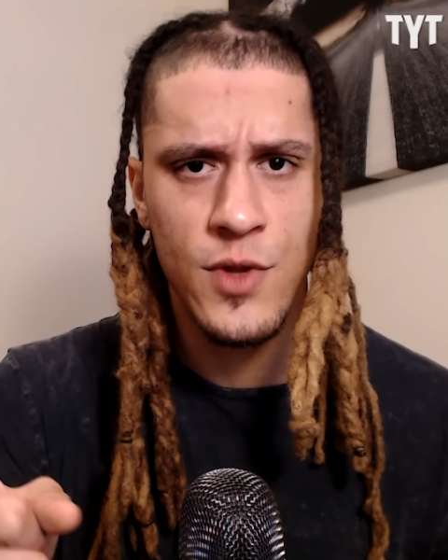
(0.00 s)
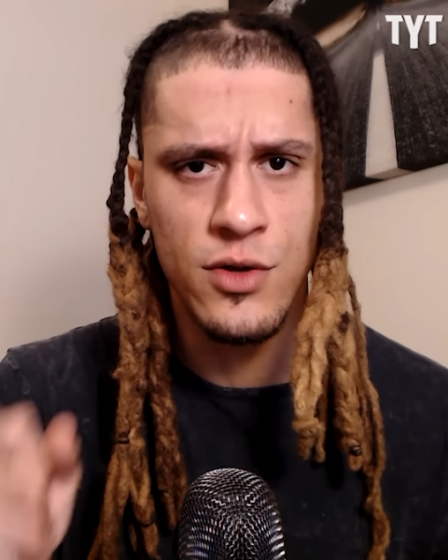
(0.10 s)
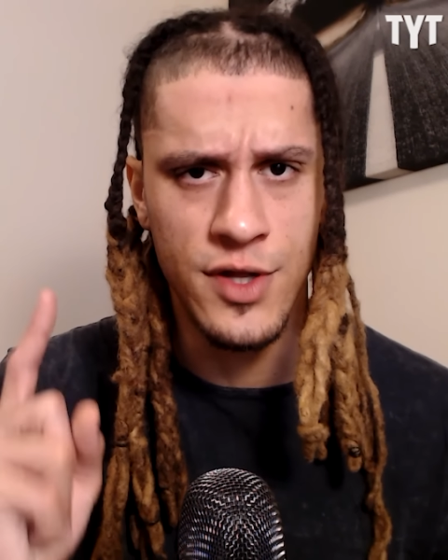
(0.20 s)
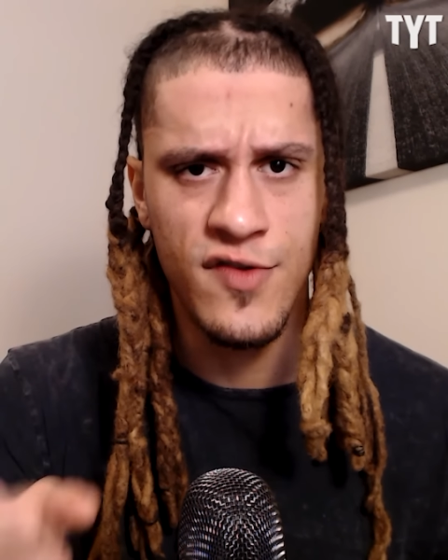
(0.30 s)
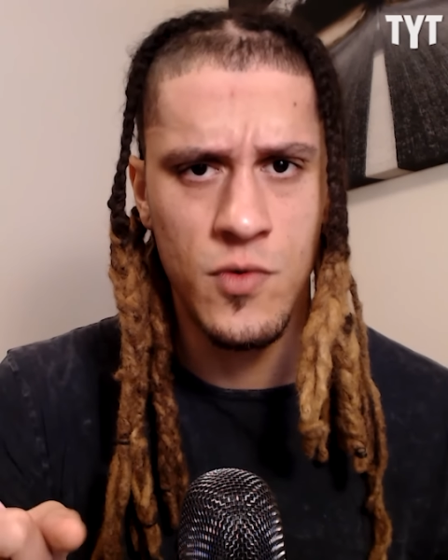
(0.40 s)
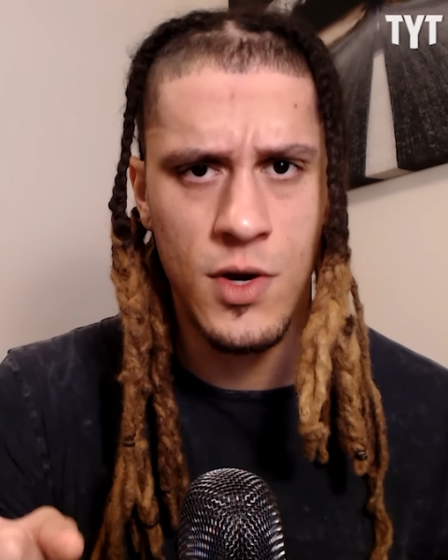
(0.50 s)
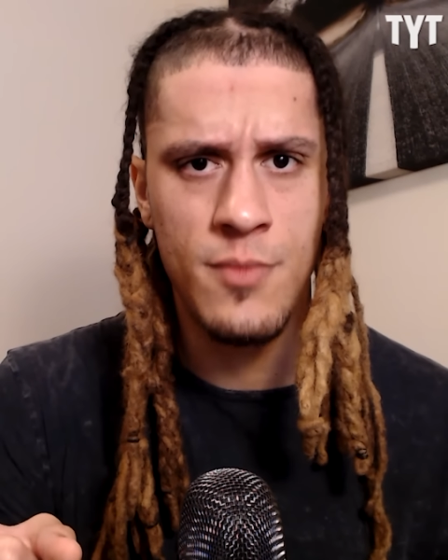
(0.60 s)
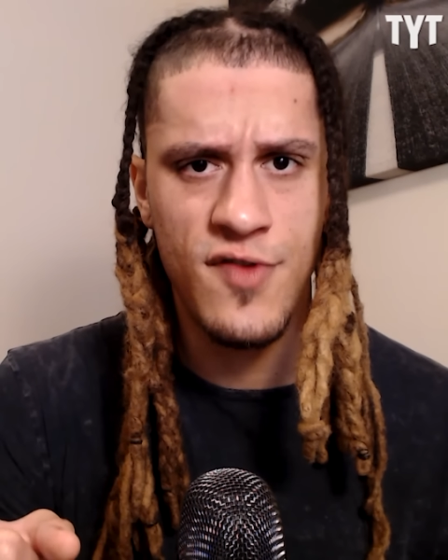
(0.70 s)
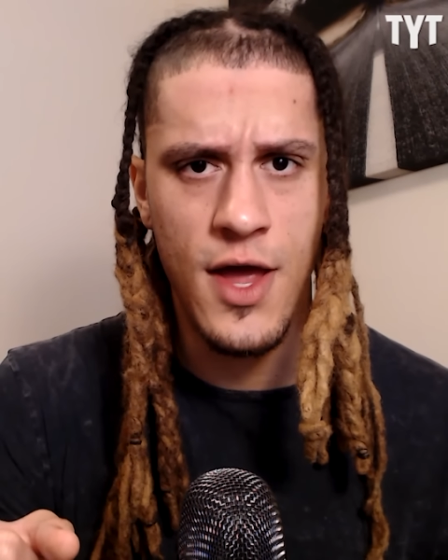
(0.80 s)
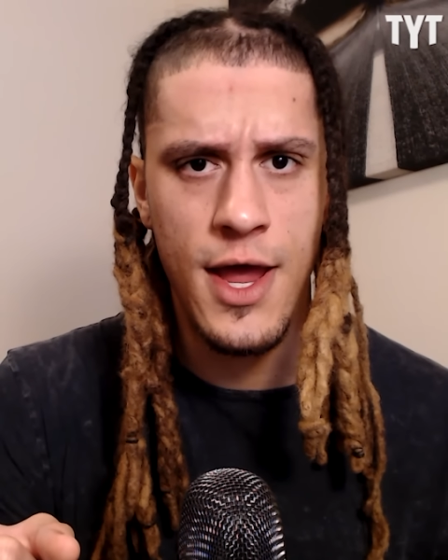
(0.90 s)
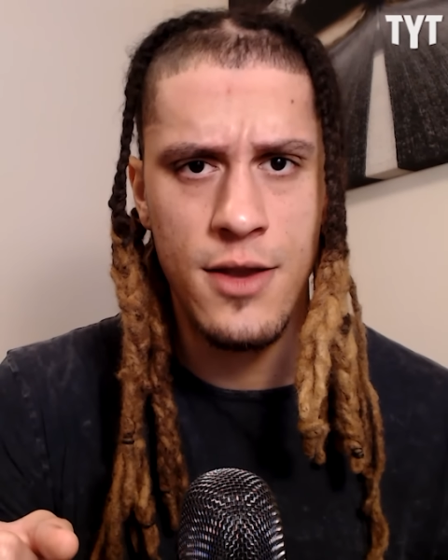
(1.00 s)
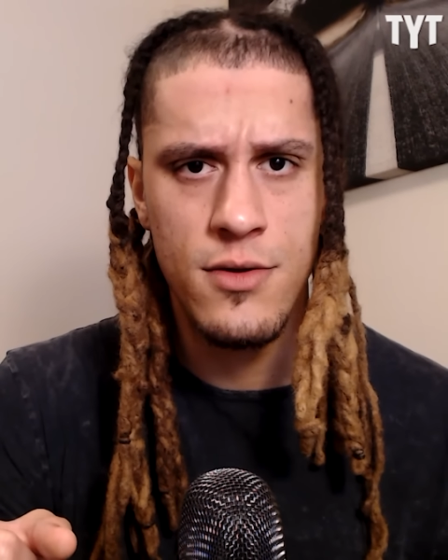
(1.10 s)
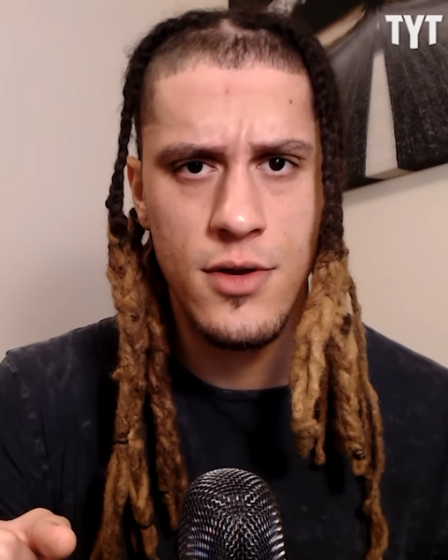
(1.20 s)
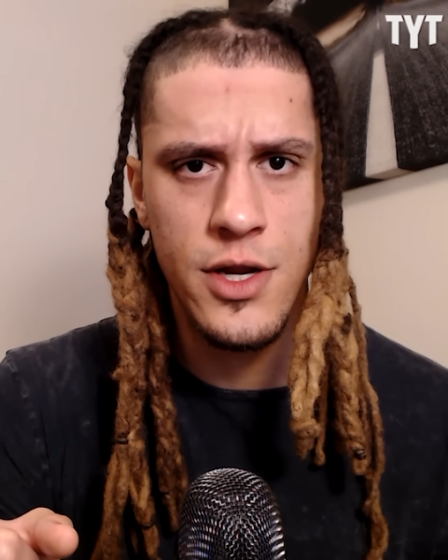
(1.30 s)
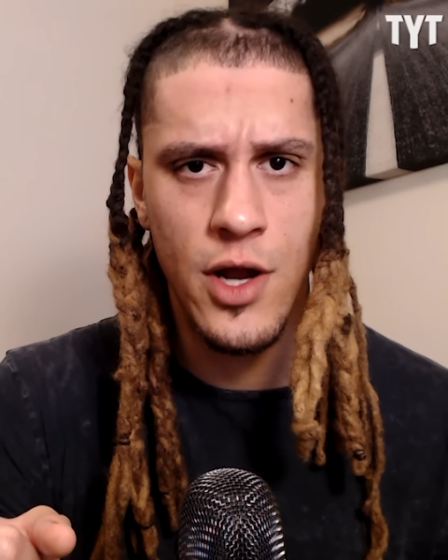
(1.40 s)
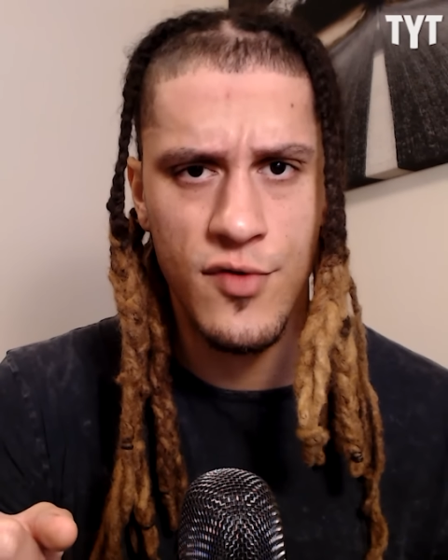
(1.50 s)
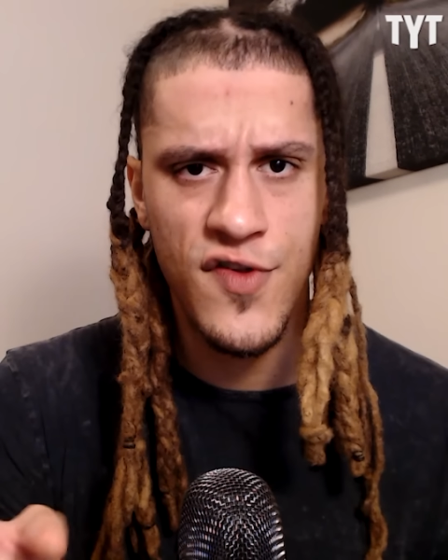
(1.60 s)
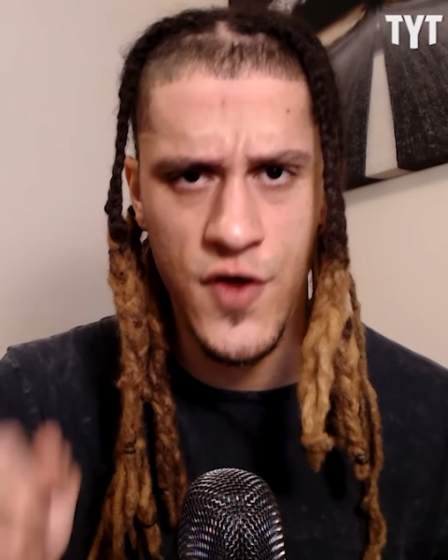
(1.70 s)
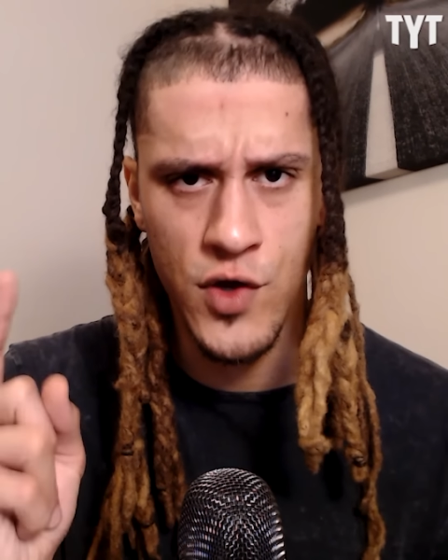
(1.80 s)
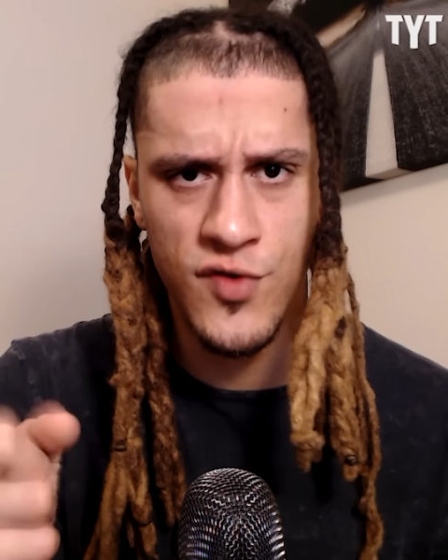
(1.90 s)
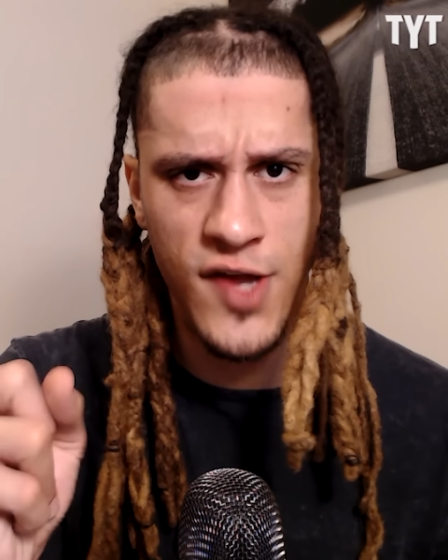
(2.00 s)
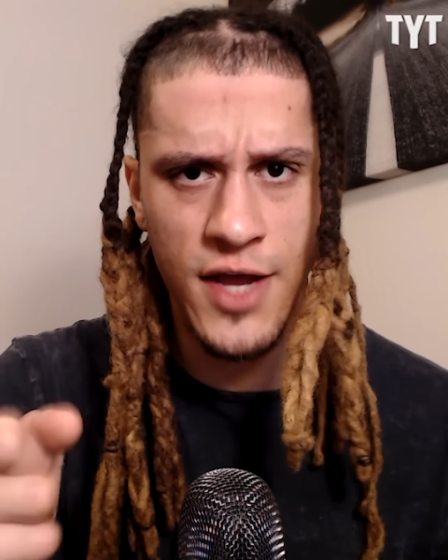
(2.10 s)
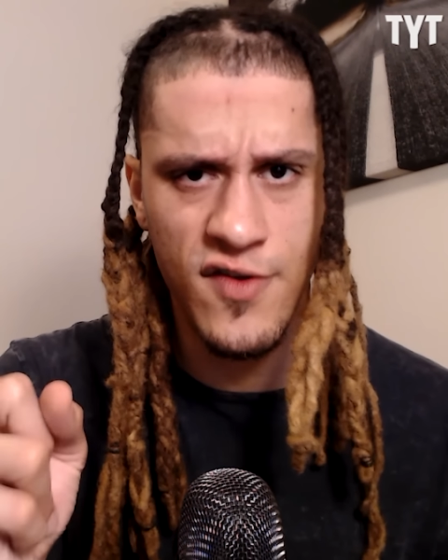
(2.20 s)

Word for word: listen to what I'm saying, you know, still take